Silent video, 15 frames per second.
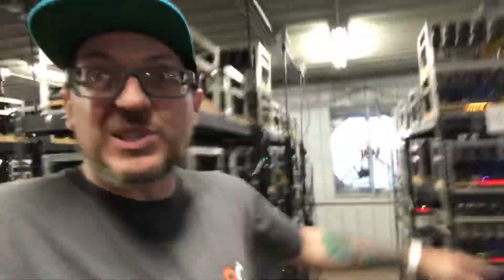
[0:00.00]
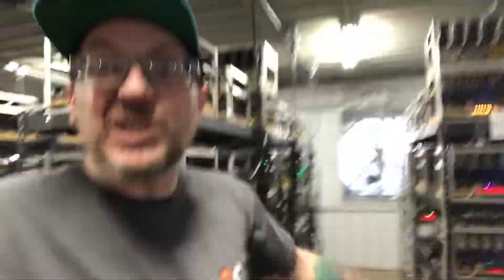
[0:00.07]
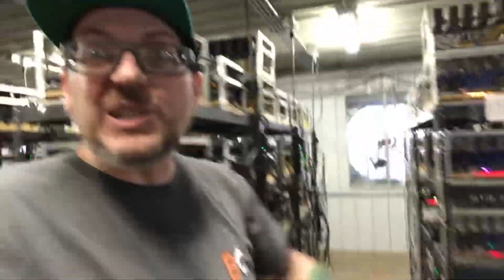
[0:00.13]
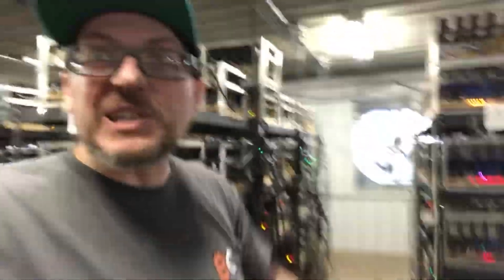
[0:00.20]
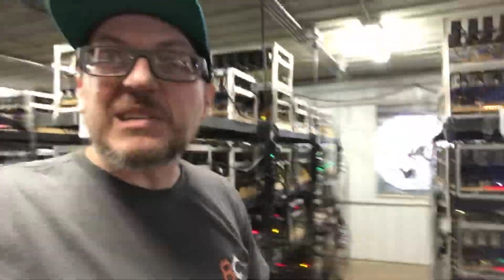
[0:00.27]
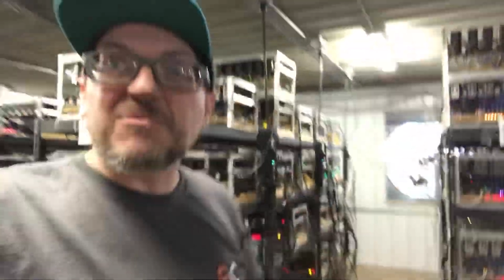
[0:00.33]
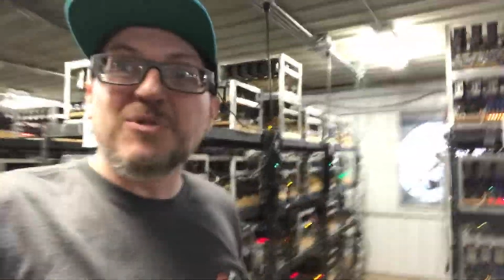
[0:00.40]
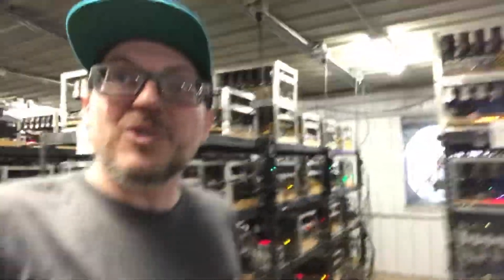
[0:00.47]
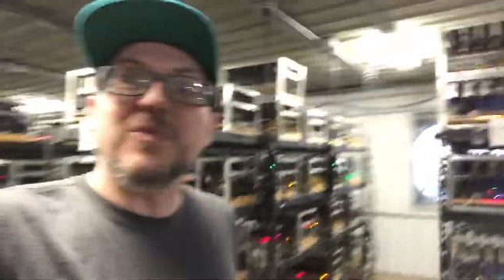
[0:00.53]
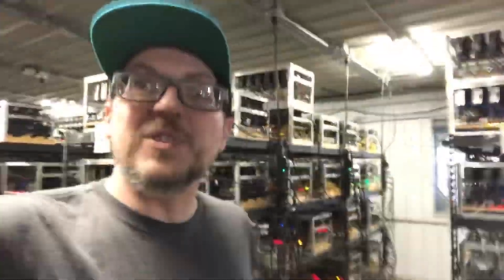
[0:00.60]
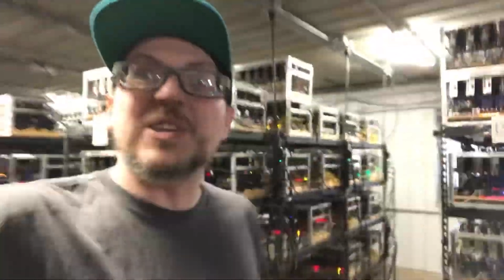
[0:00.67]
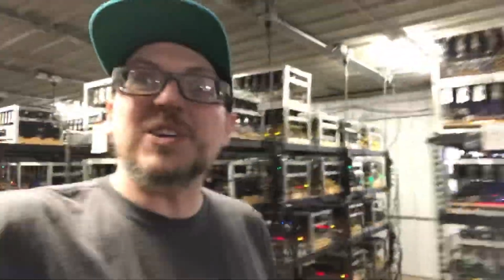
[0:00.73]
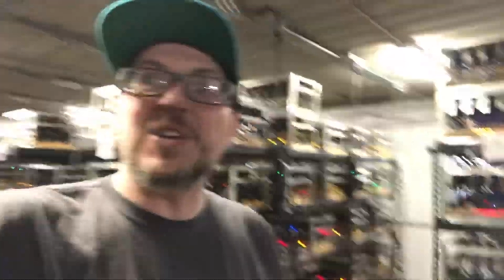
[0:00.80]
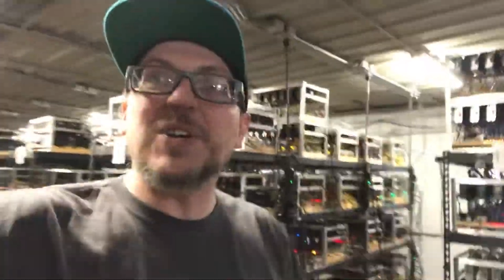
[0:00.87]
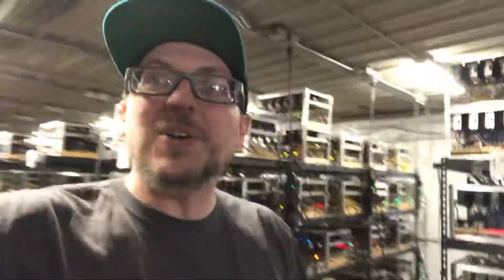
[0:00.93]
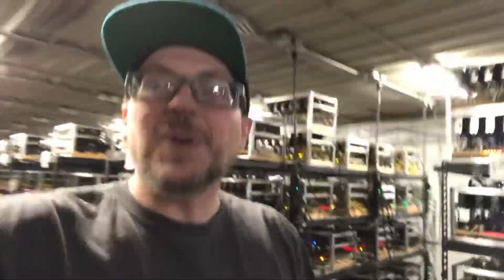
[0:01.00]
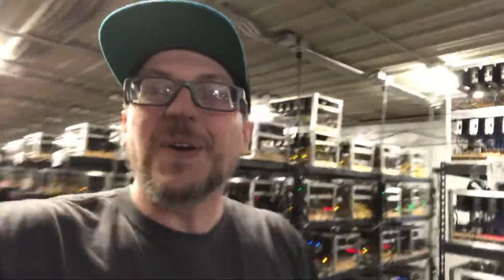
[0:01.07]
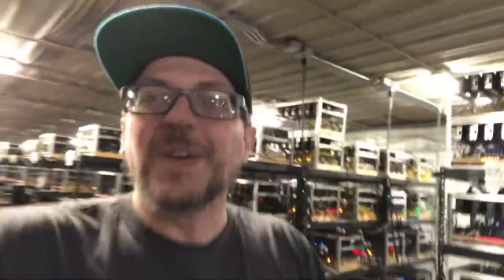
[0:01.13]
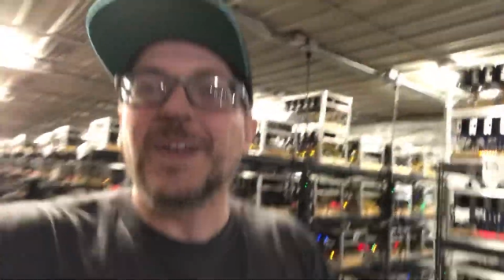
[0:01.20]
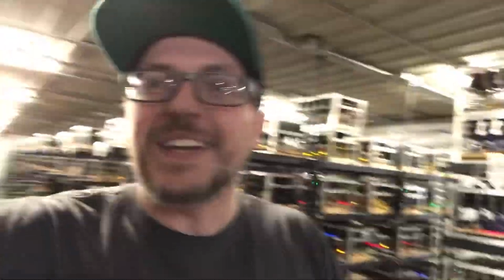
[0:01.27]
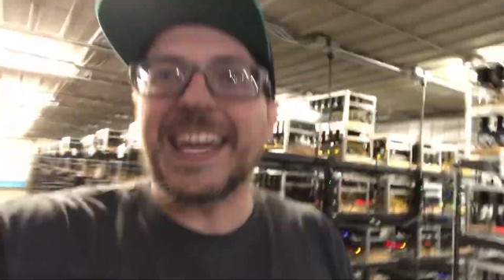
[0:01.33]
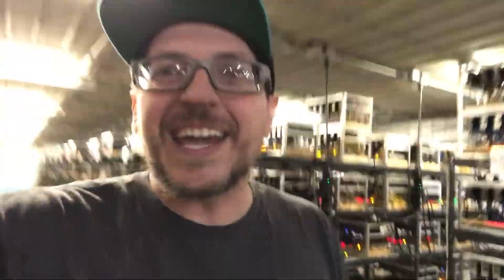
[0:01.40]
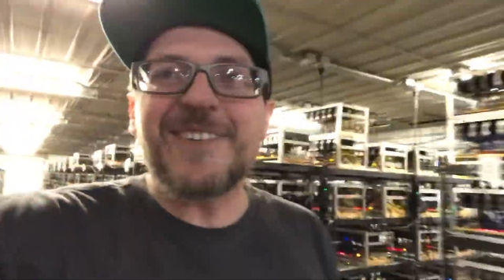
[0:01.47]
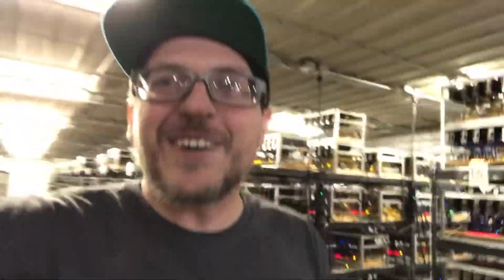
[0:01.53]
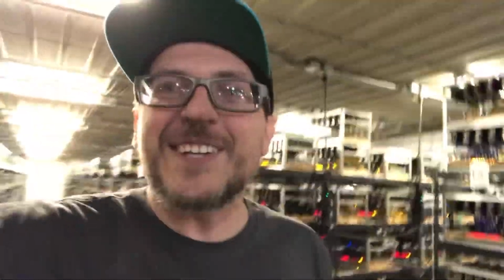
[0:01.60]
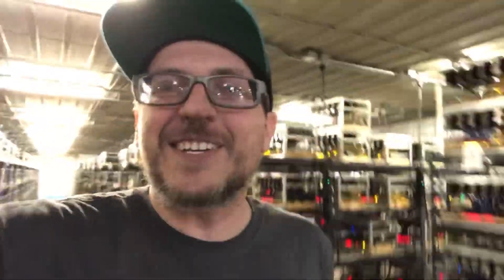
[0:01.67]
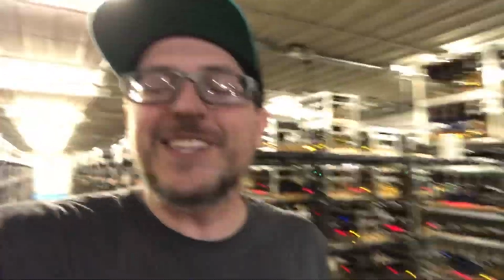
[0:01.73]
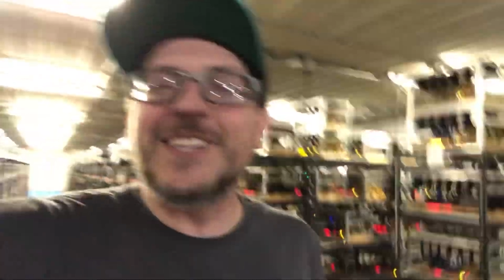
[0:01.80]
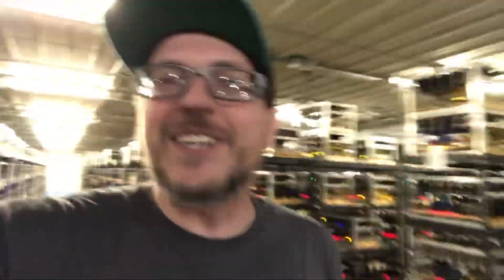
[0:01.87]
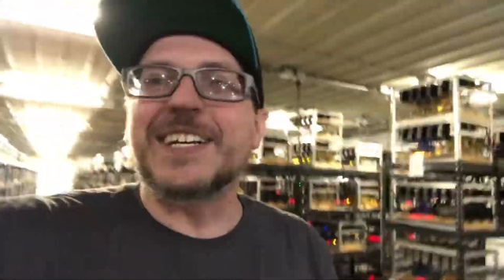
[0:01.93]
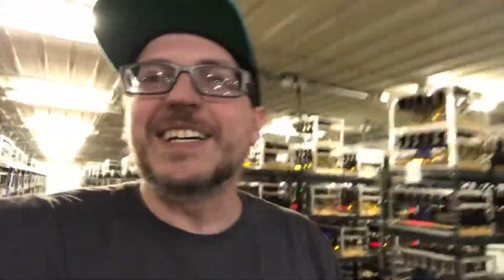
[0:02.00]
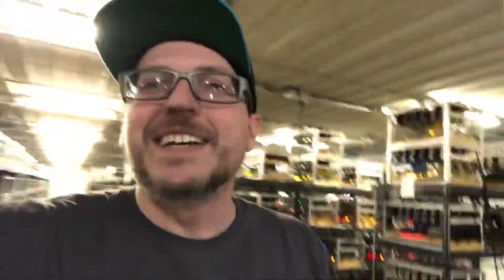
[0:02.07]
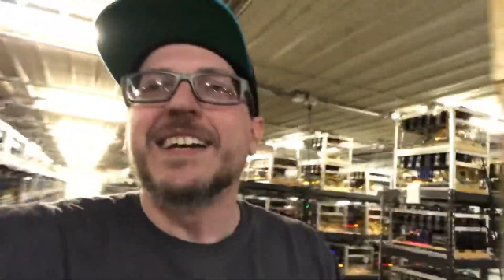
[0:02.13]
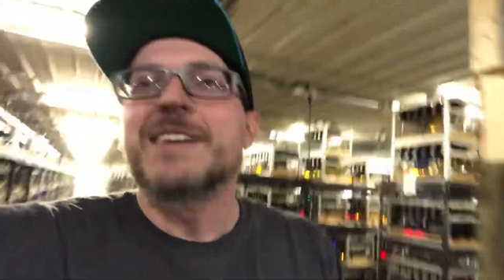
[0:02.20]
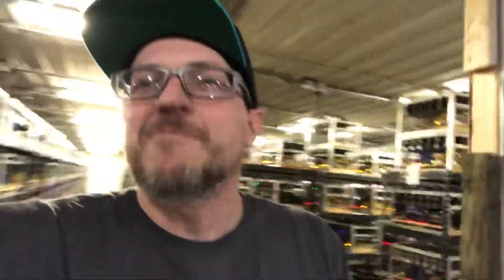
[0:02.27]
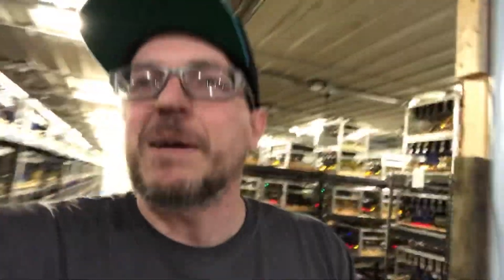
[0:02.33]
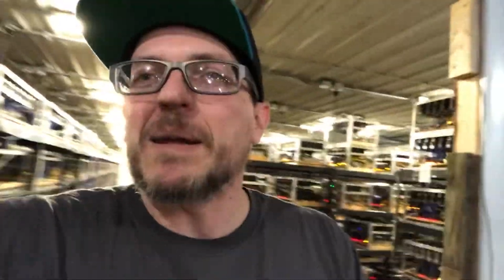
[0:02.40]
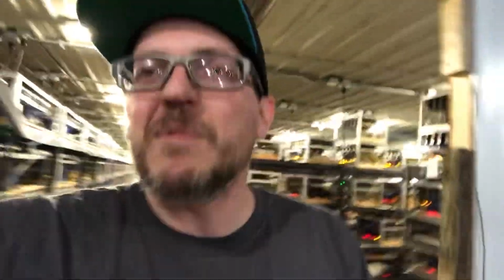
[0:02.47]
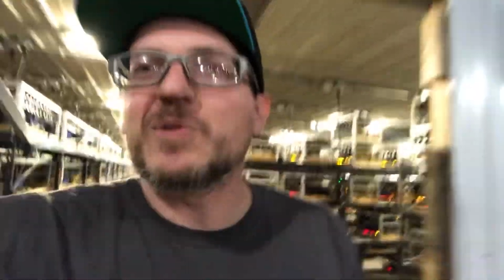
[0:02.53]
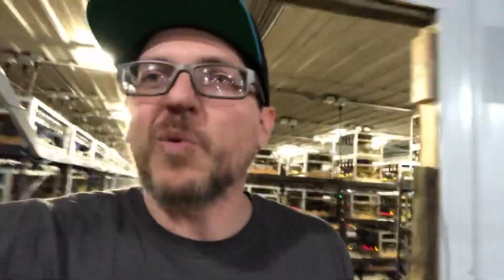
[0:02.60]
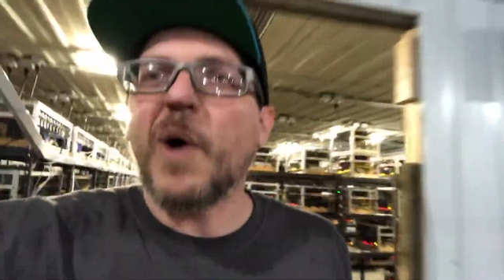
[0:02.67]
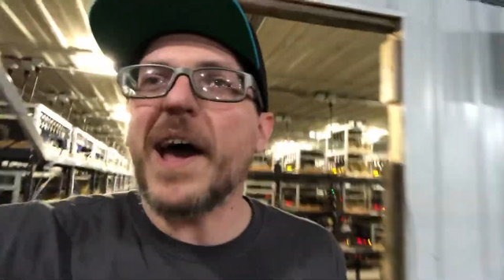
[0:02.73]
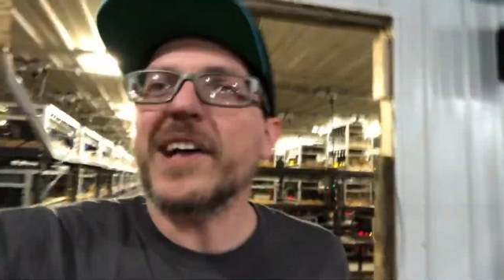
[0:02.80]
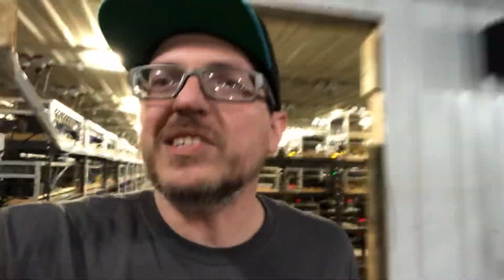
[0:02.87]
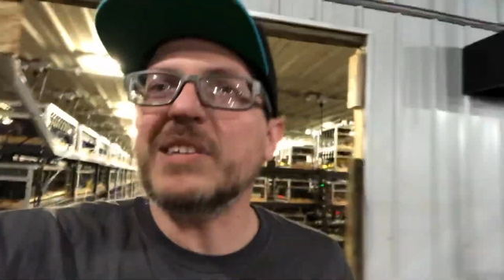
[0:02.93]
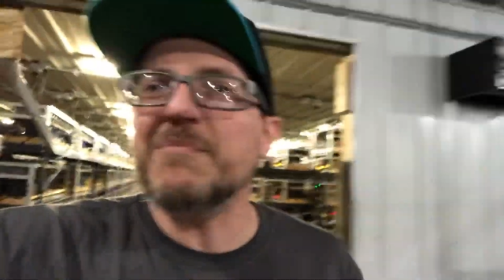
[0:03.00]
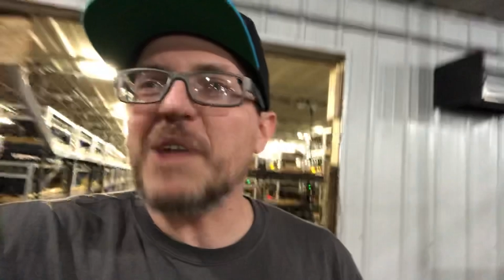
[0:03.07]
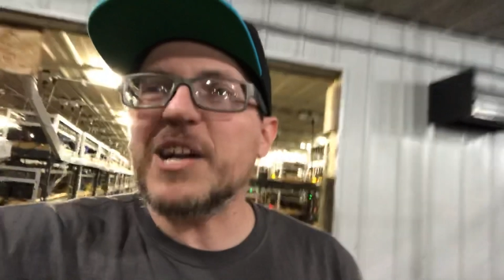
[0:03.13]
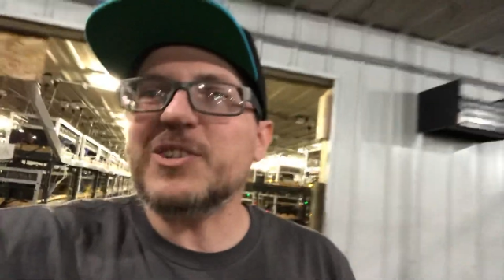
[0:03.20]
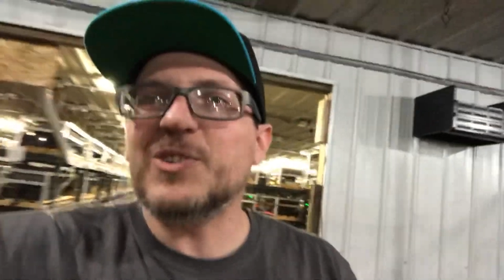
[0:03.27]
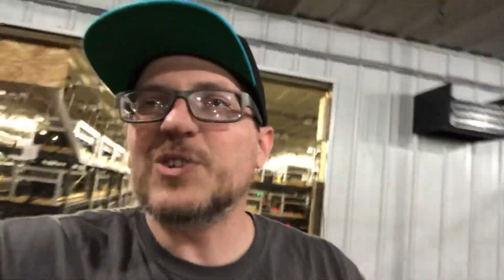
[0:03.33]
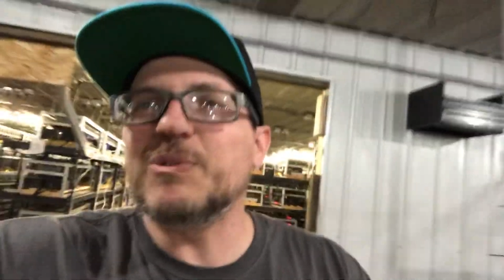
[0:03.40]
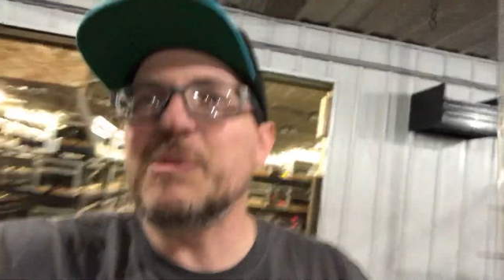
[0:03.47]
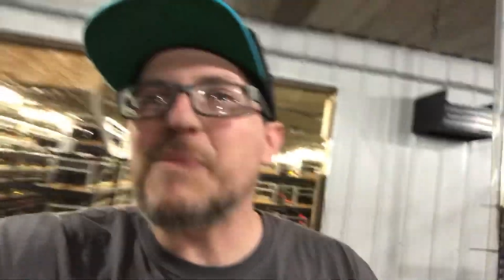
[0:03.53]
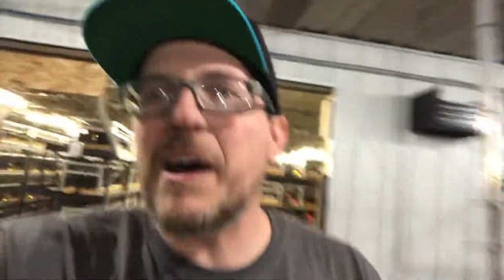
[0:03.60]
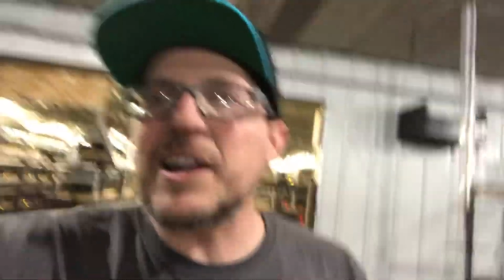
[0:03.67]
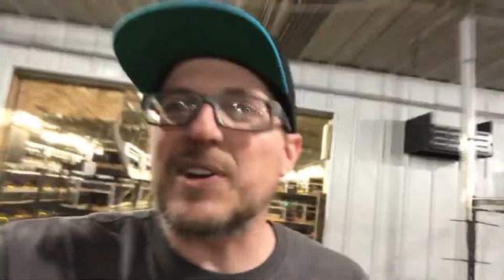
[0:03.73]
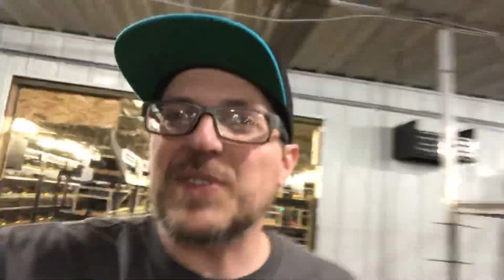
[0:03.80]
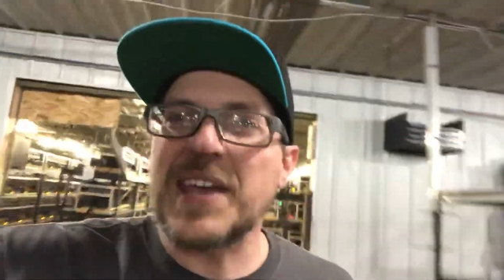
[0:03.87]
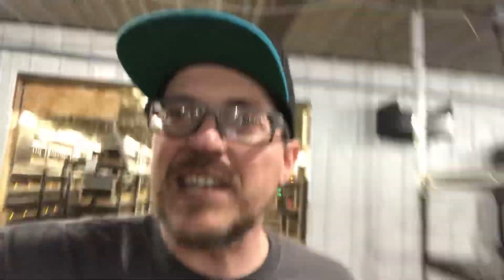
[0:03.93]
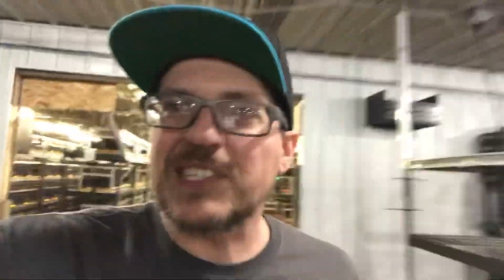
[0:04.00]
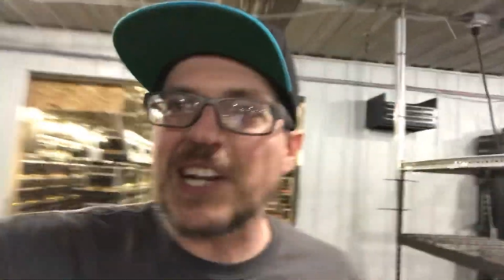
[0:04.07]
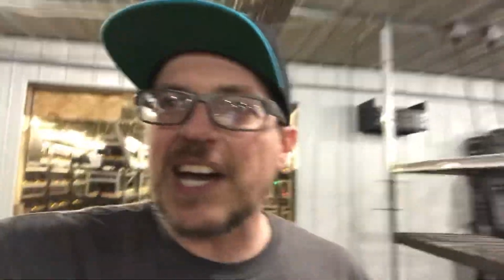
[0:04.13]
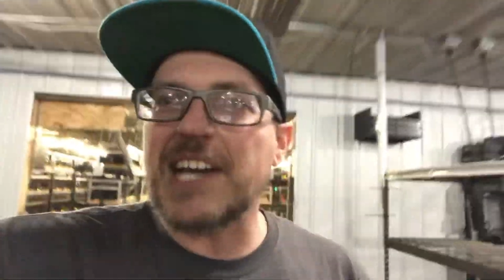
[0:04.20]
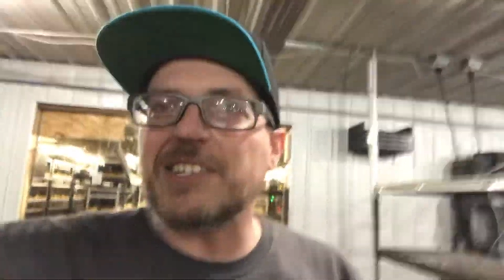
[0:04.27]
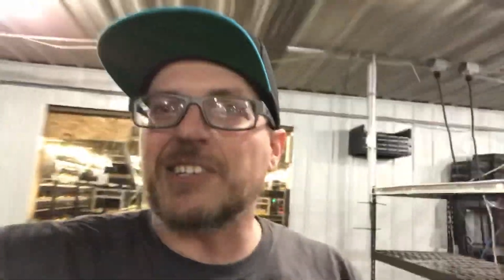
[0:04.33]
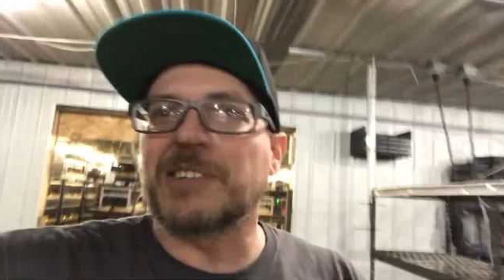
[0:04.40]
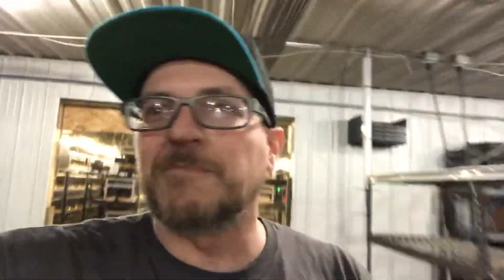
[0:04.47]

serious moving to do. Can't wait to do it. My name is Wes. I'm not your normal miner. Thanks, guys.